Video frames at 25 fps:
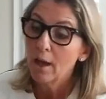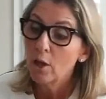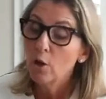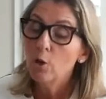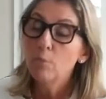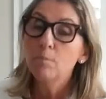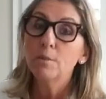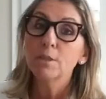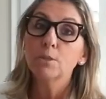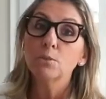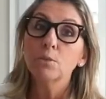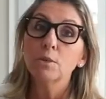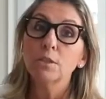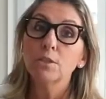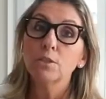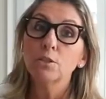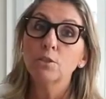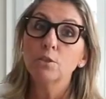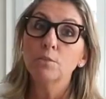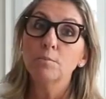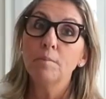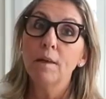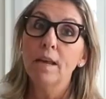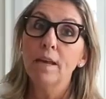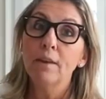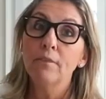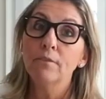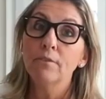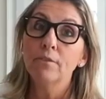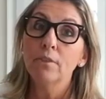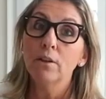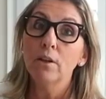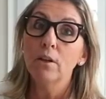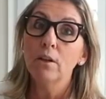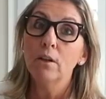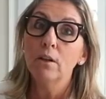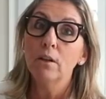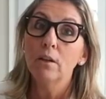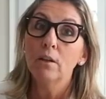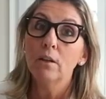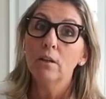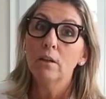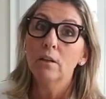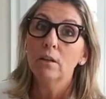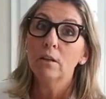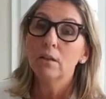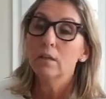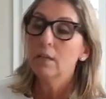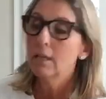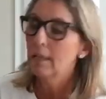hope this wasn't too painful.
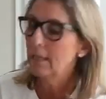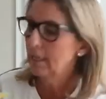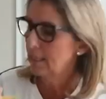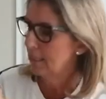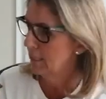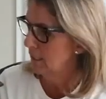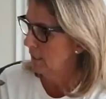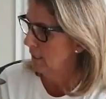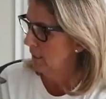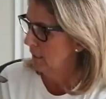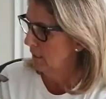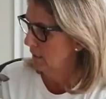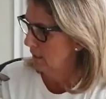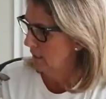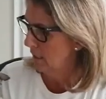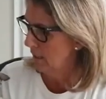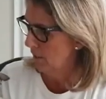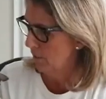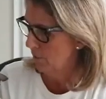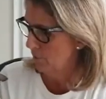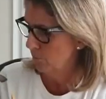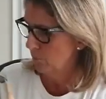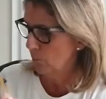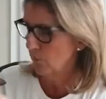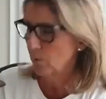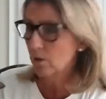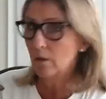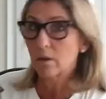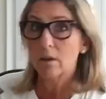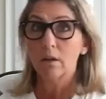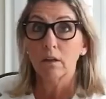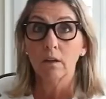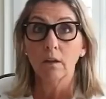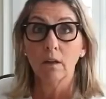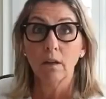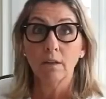Look at, he got through it